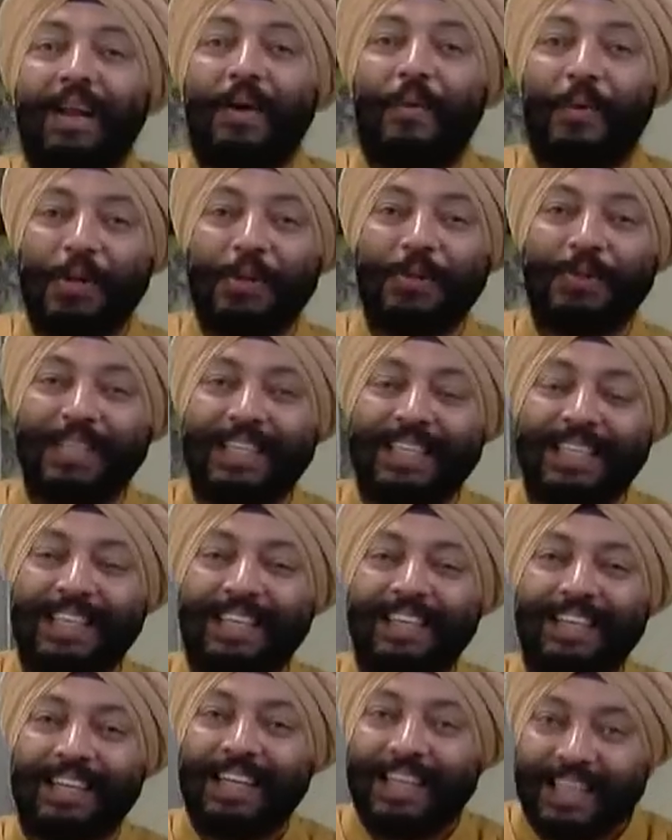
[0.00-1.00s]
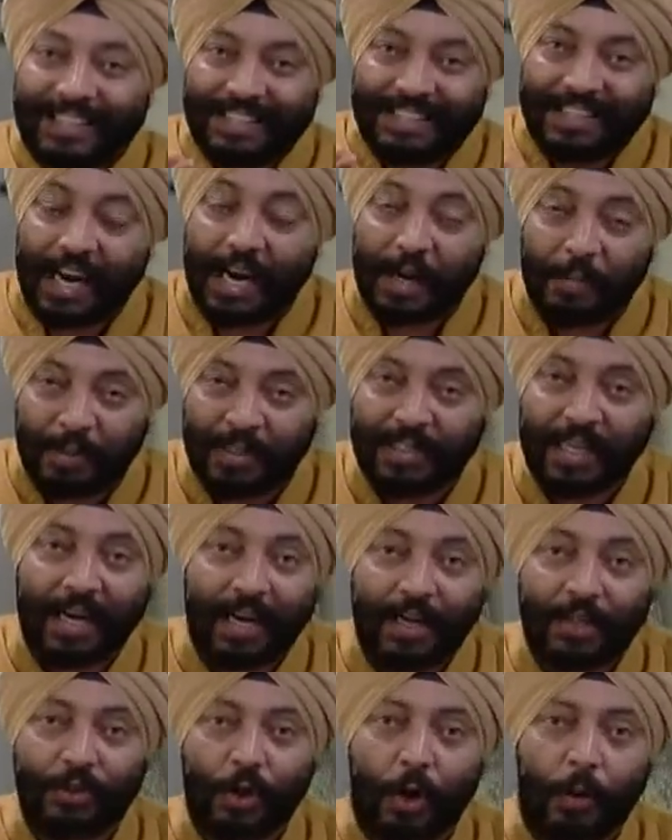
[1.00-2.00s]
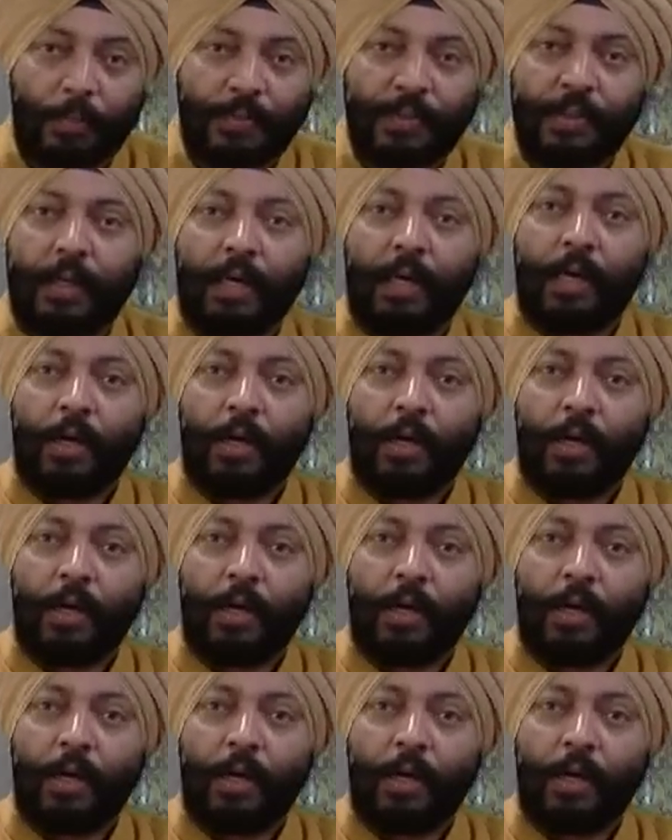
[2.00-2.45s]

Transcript: Now what you see here is dry masala chops.